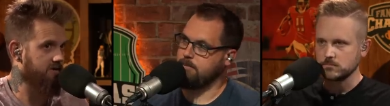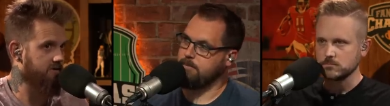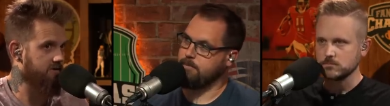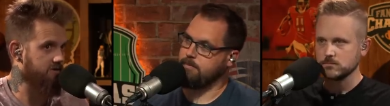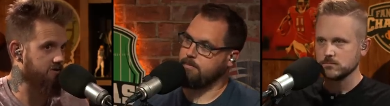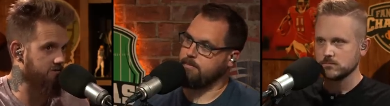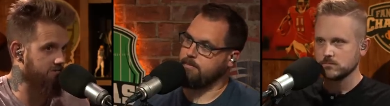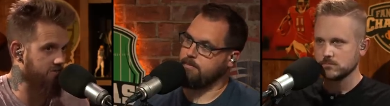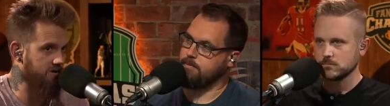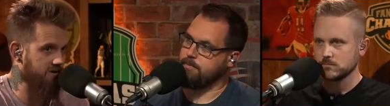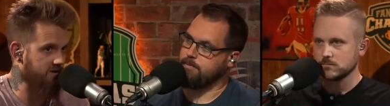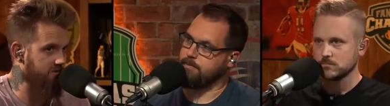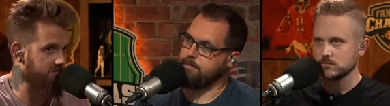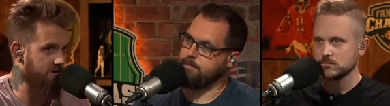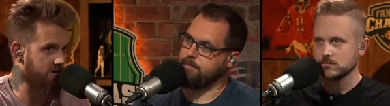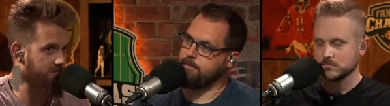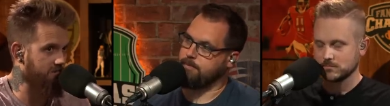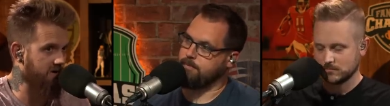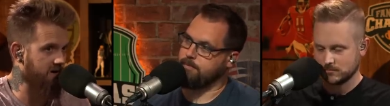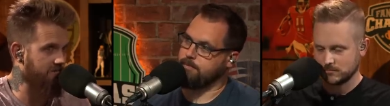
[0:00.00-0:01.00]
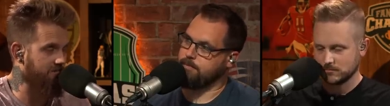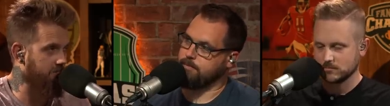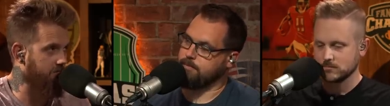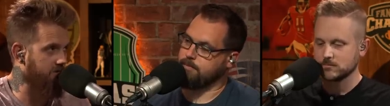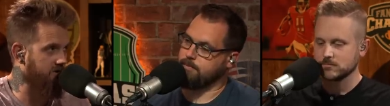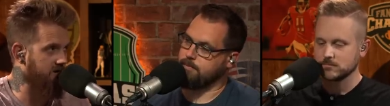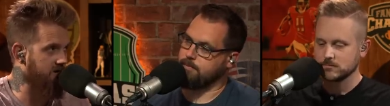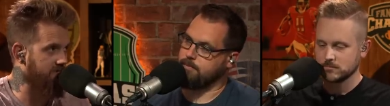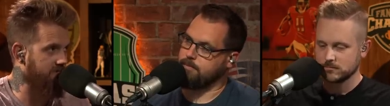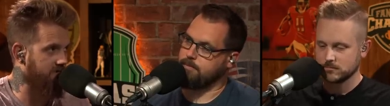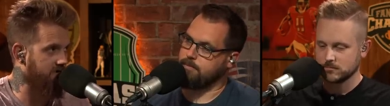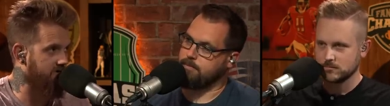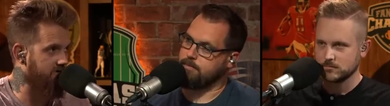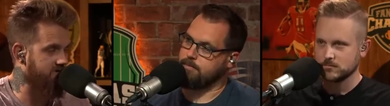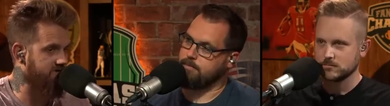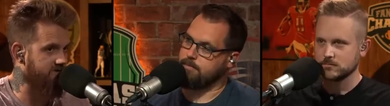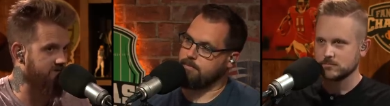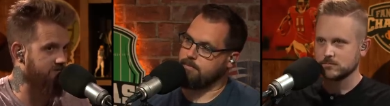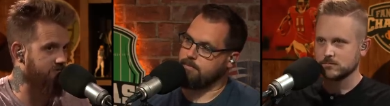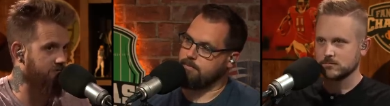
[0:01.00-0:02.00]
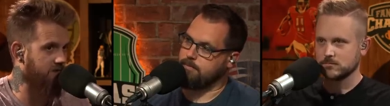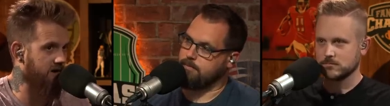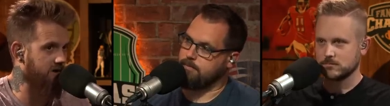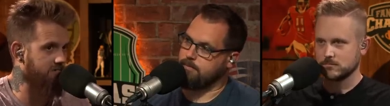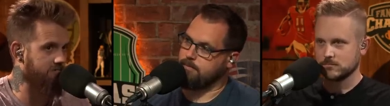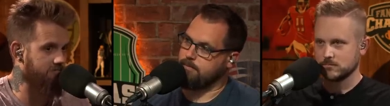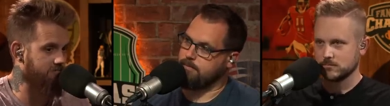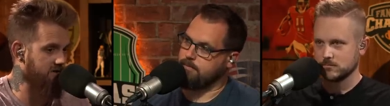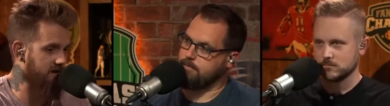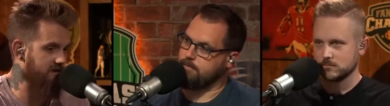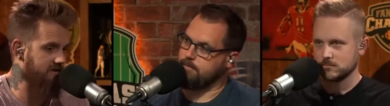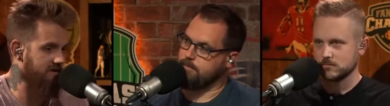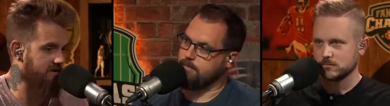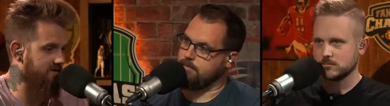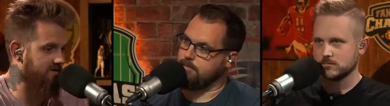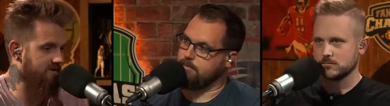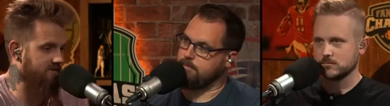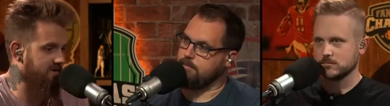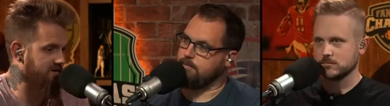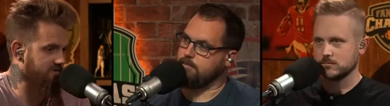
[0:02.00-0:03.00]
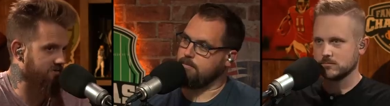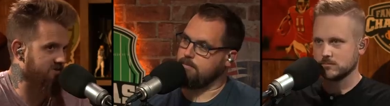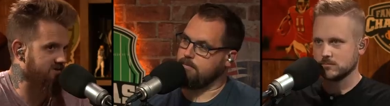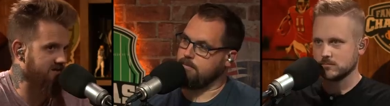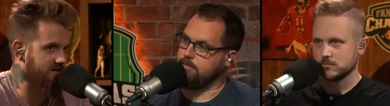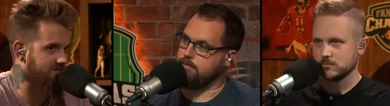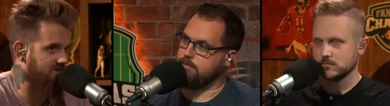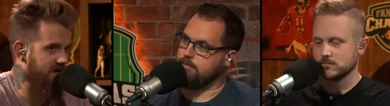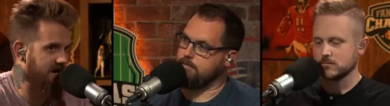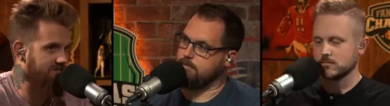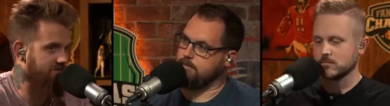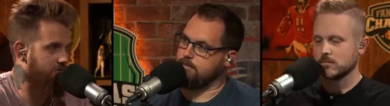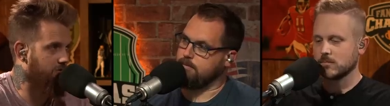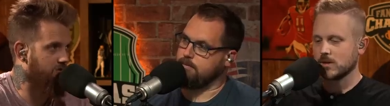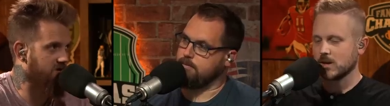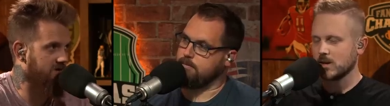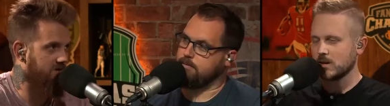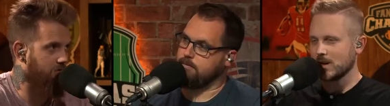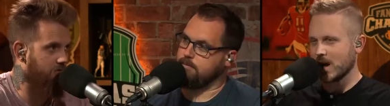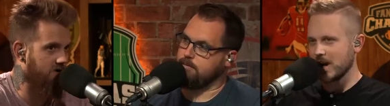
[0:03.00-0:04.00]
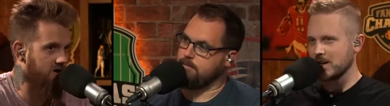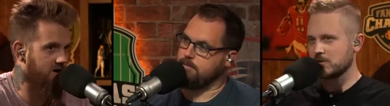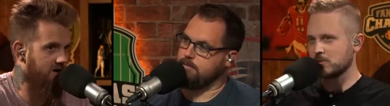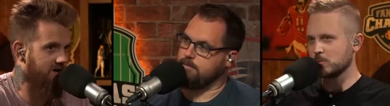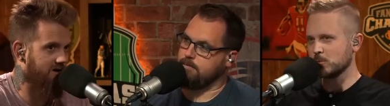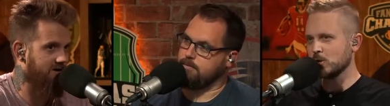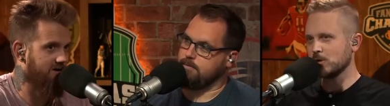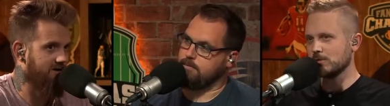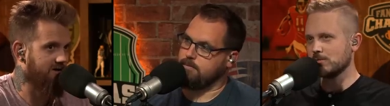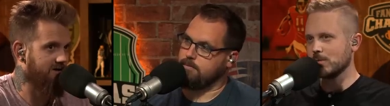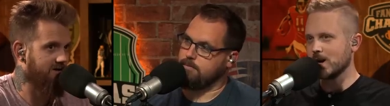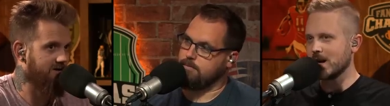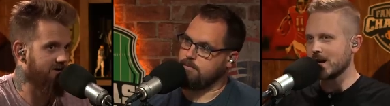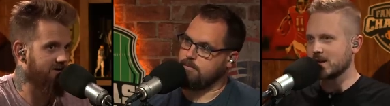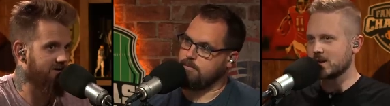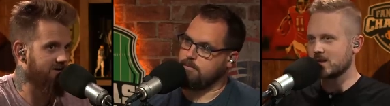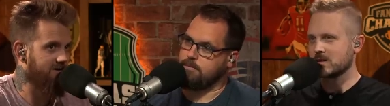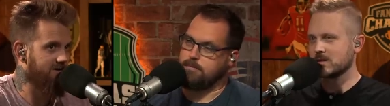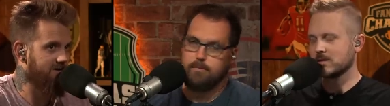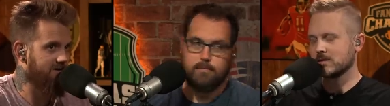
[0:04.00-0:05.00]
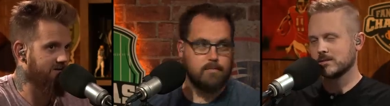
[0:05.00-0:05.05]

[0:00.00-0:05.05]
Speaker 1: You picked him up off of waivers, right? And, then, and this wasn't even after week nice one. Nice move, Mike.